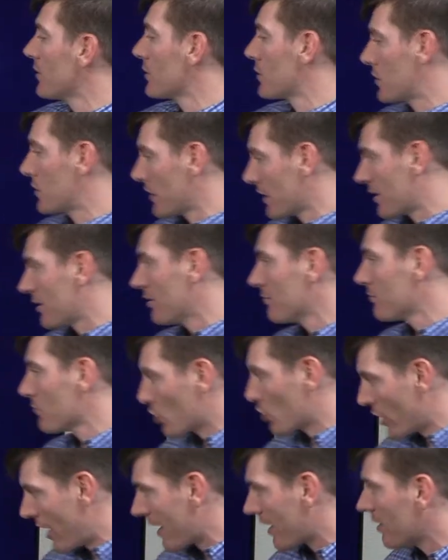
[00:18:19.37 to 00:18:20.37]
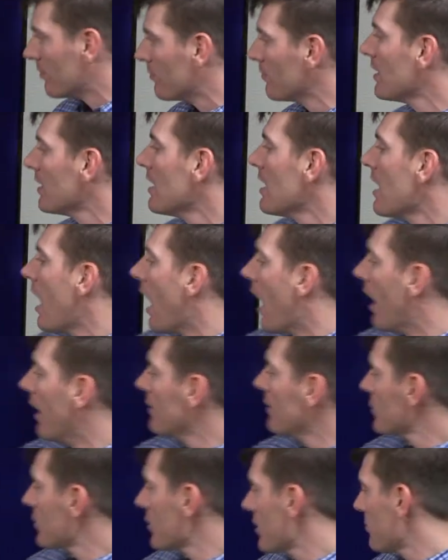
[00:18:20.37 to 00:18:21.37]
Shechem,
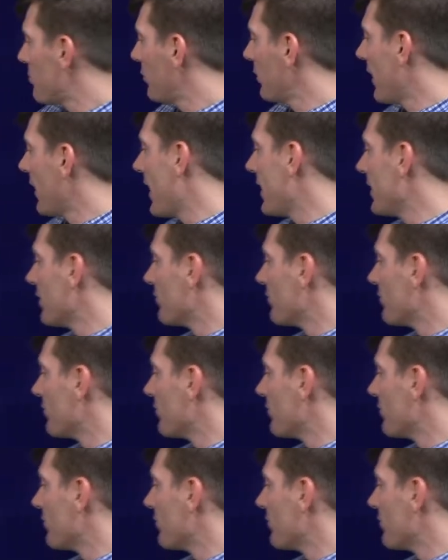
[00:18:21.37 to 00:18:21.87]
unto the plain of